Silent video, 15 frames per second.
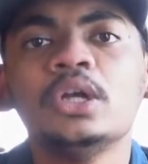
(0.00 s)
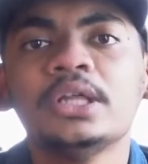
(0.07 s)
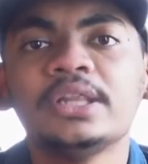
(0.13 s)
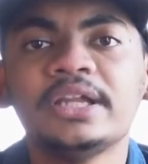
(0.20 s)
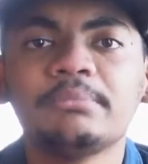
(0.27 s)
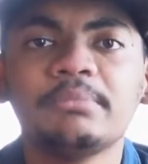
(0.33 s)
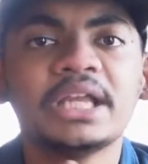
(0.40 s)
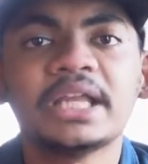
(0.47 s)

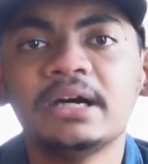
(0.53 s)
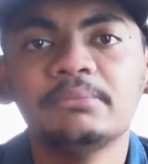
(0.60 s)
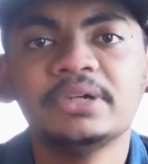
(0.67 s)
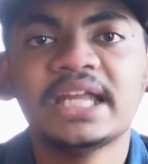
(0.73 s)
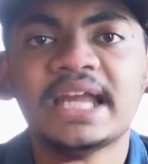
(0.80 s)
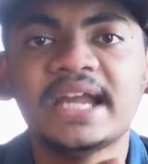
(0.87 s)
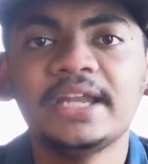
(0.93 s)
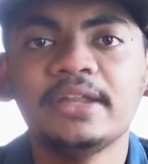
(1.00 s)
that may come in
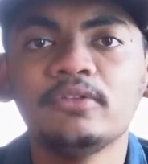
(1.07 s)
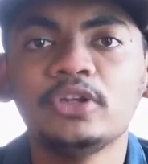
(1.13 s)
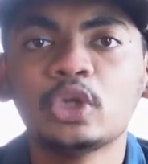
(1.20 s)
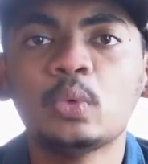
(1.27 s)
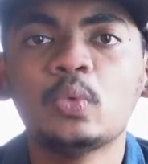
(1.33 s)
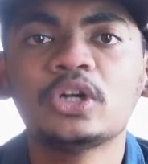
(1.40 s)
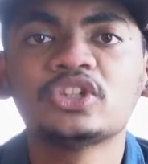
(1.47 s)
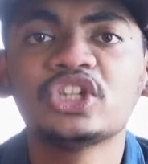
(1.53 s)
handy when
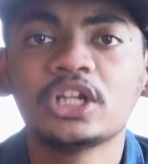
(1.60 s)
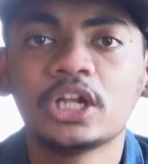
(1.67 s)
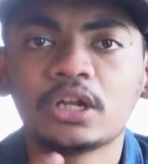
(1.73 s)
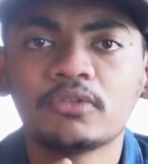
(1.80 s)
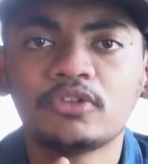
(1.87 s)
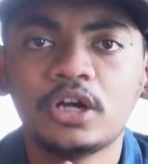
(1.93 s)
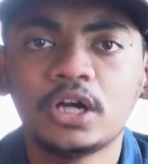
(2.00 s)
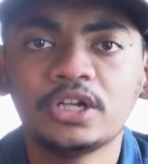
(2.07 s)
you're watching a lot
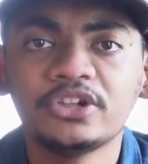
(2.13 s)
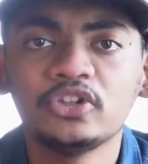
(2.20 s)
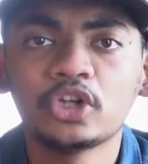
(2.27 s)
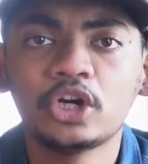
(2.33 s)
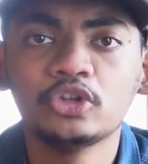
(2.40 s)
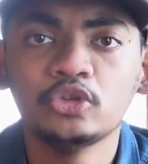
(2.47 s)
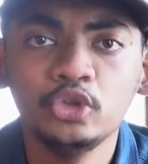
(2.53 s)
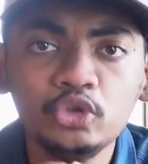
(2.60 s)
of content
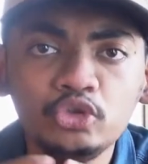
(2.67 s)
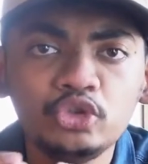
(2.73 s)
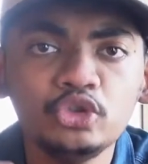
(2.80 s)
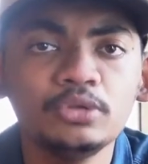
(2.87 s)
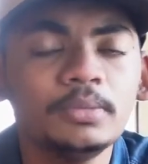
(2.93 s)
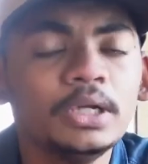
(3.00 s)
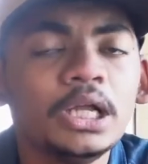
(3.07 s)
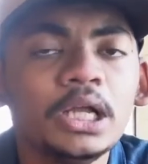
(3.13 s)
on YouTube.